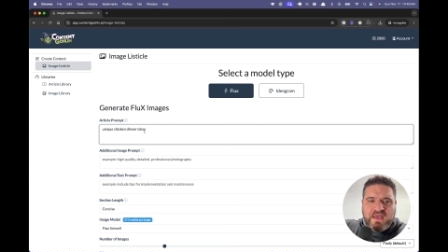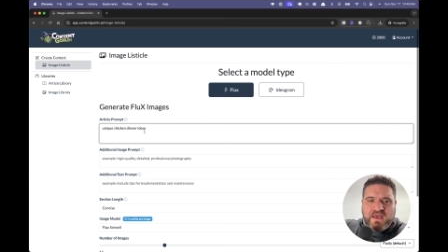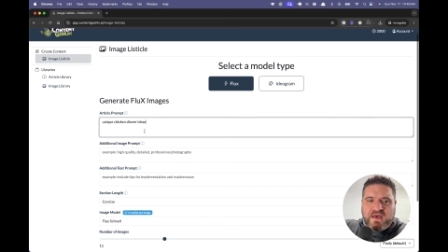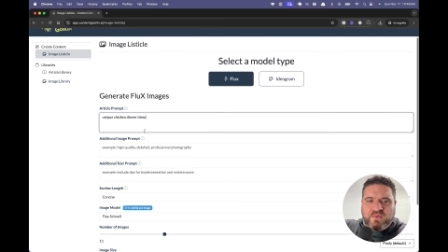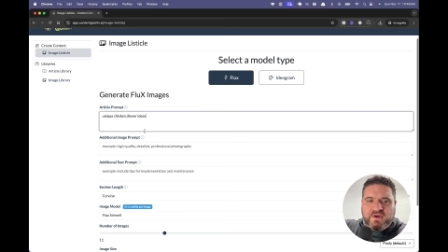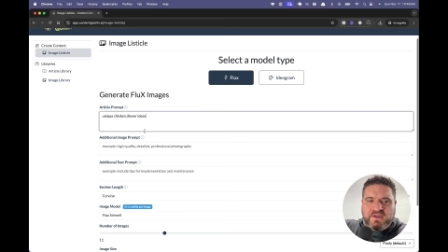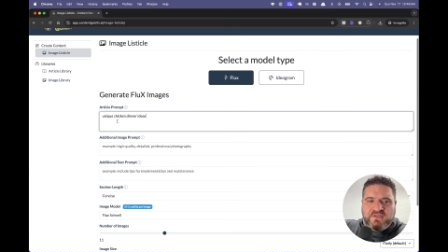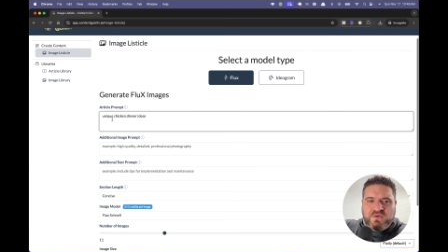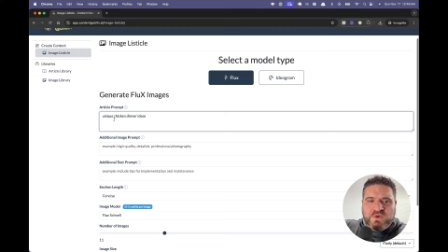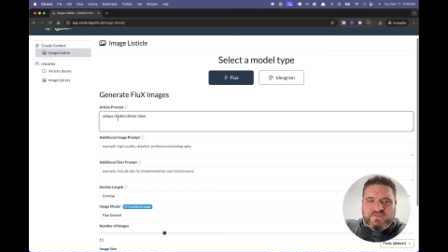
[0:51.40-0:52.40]
We're going to
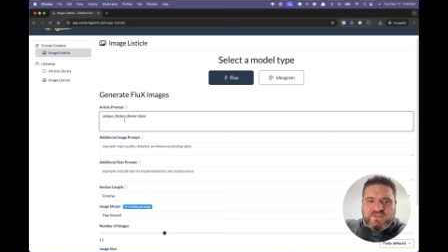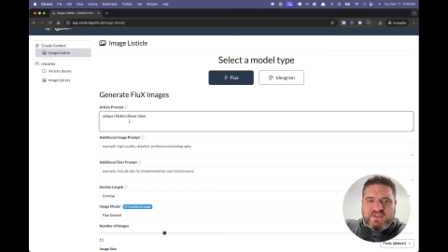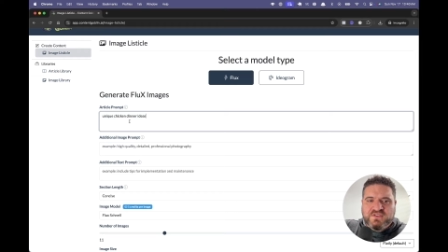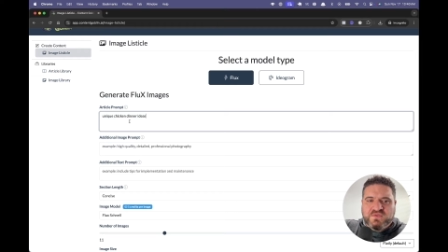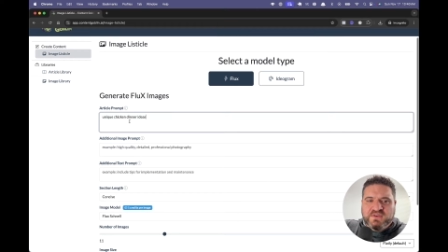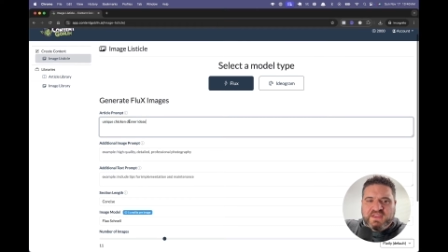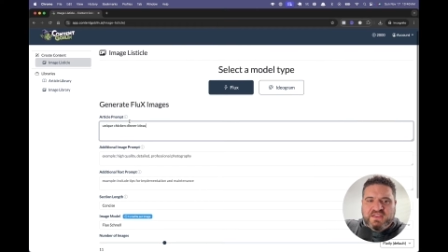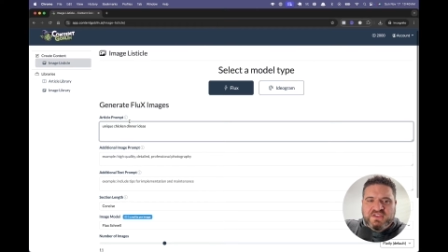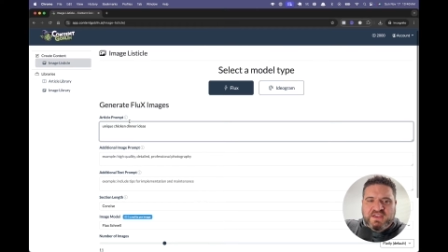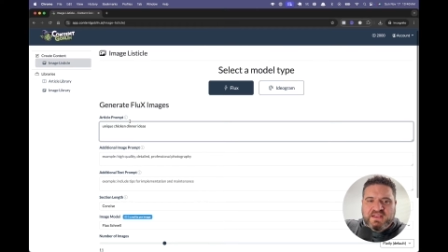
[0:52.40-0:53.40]
do one for these
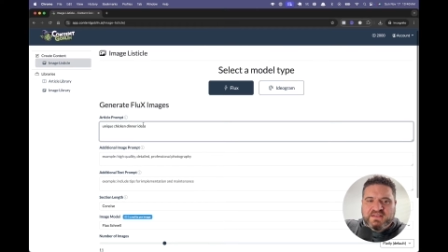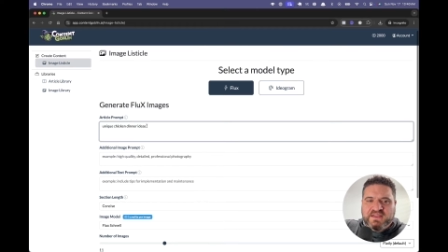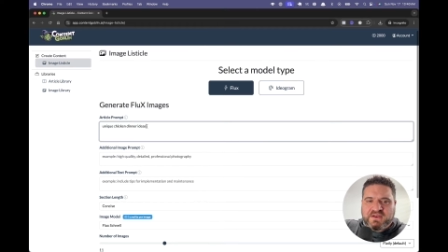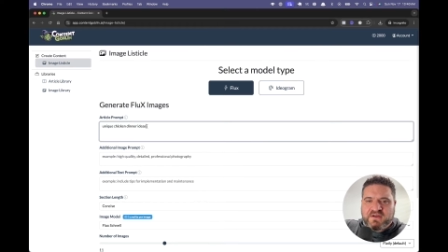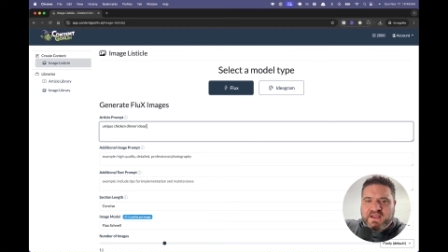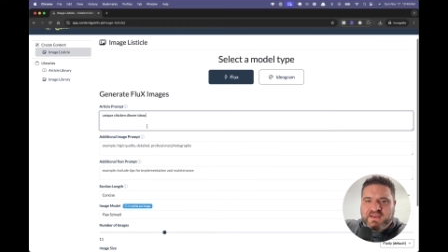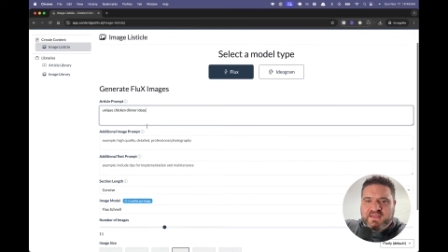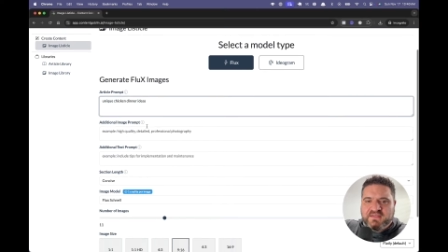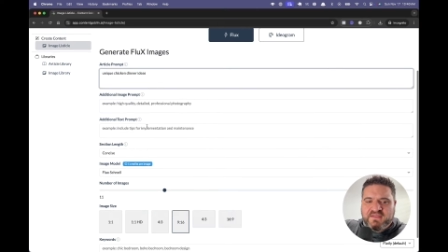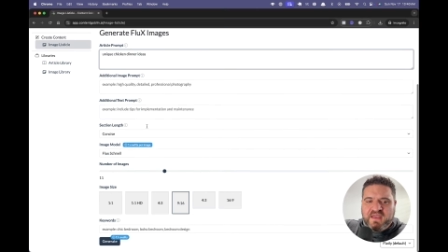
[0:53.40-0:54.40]
unique chicken dinner
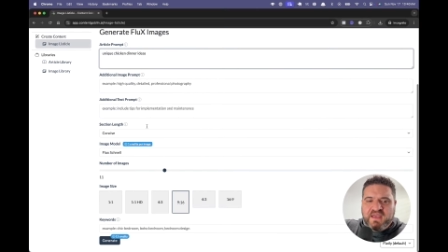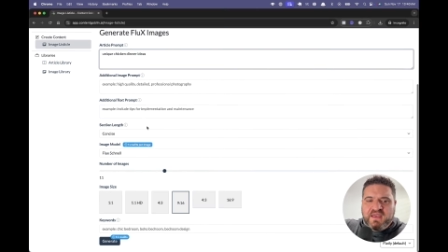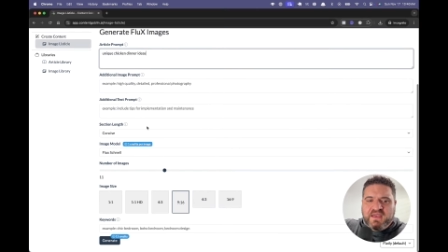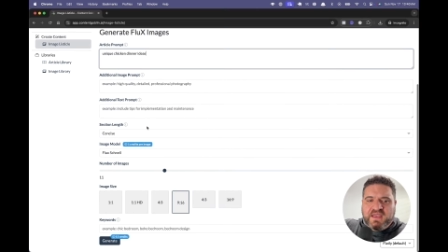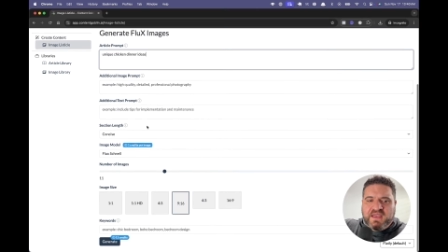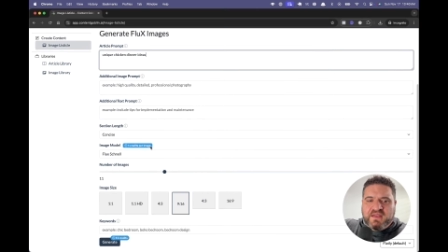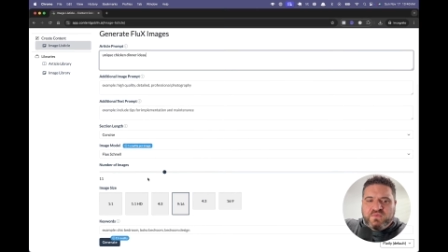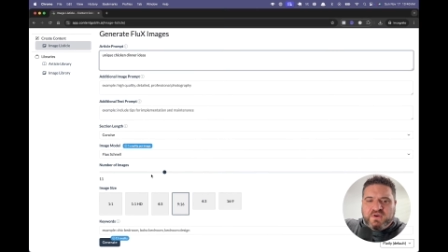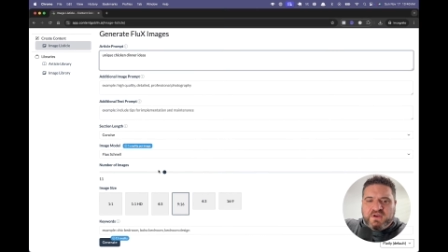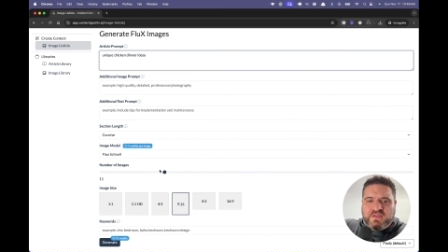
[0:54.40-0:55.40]
ideas, and
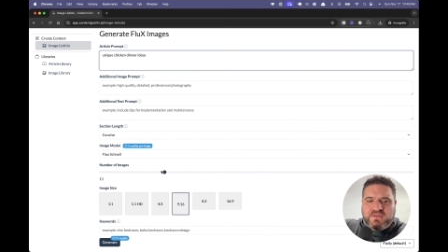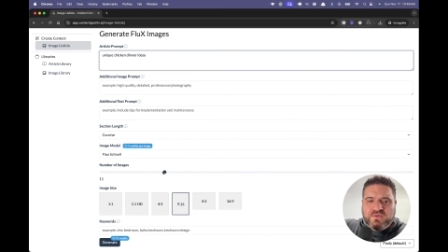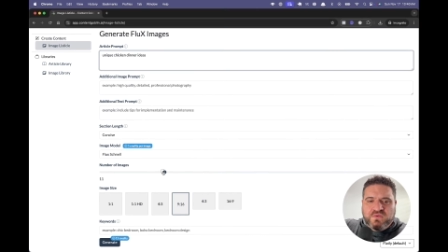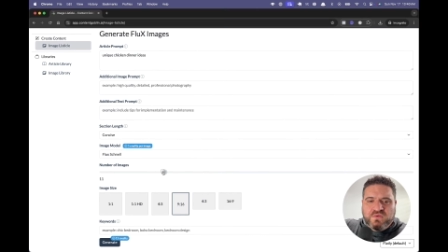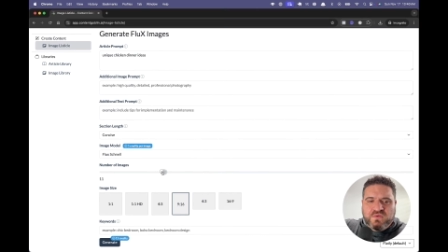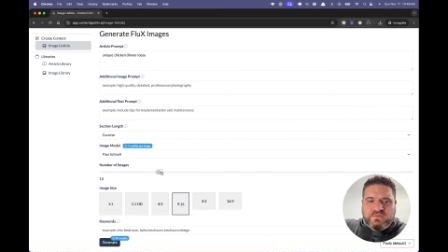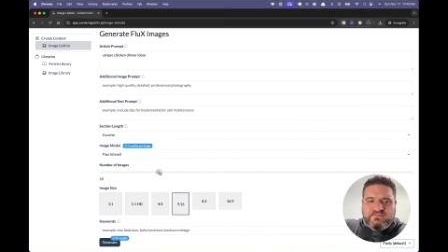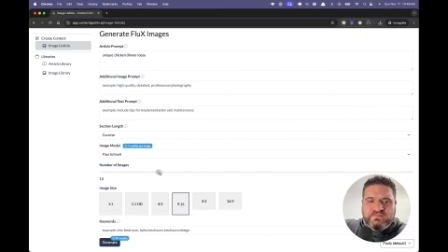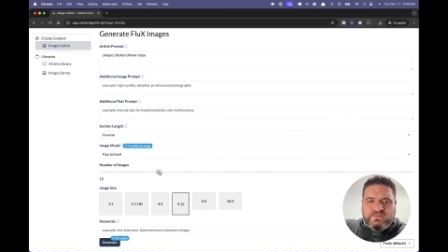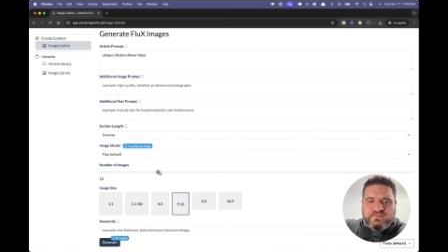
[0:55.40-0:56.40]
we're going to
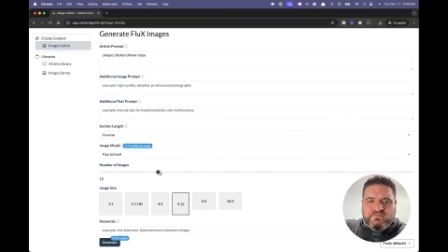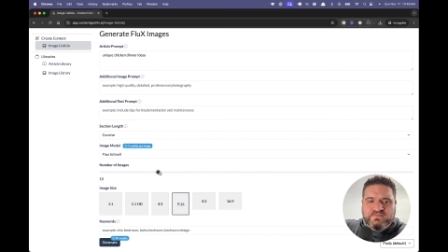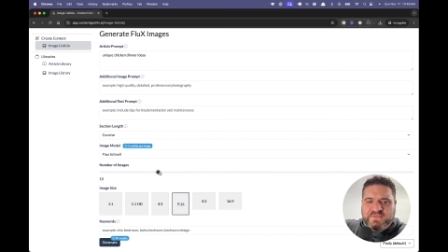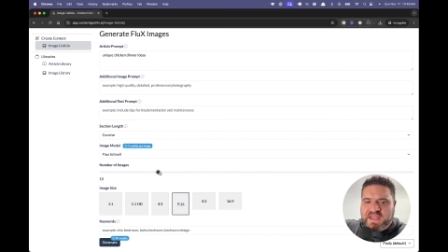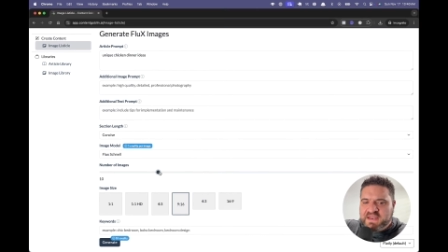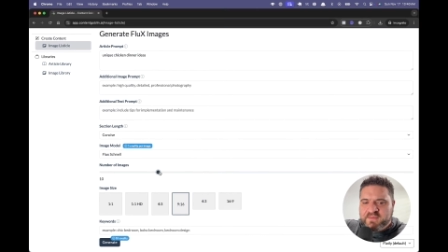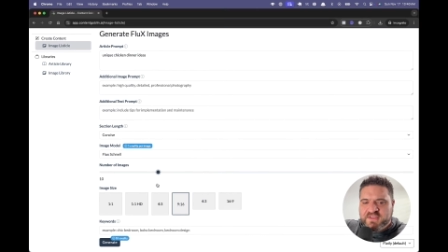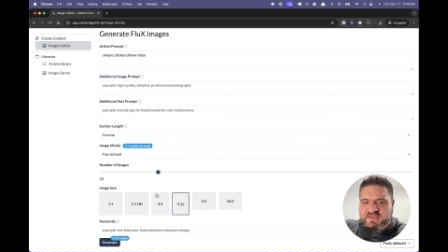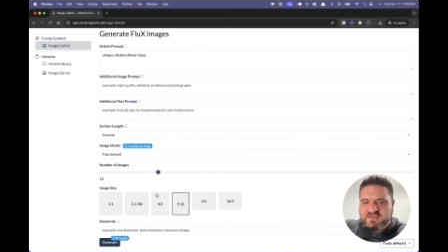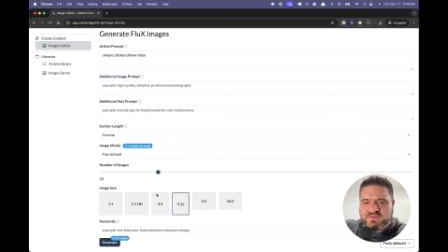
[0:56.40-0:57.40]
do 10
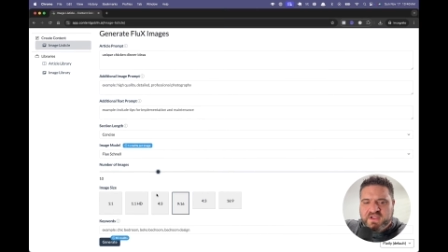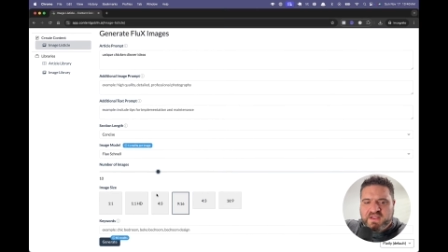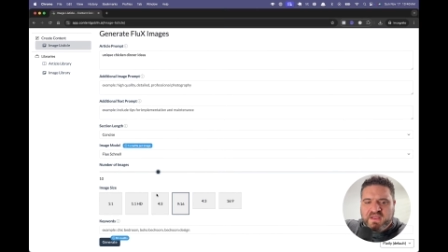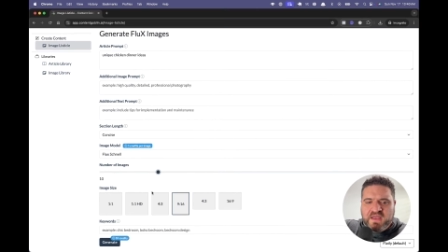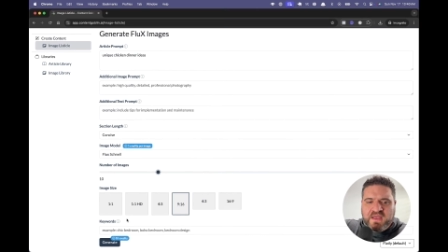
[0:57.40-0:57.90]
images, right?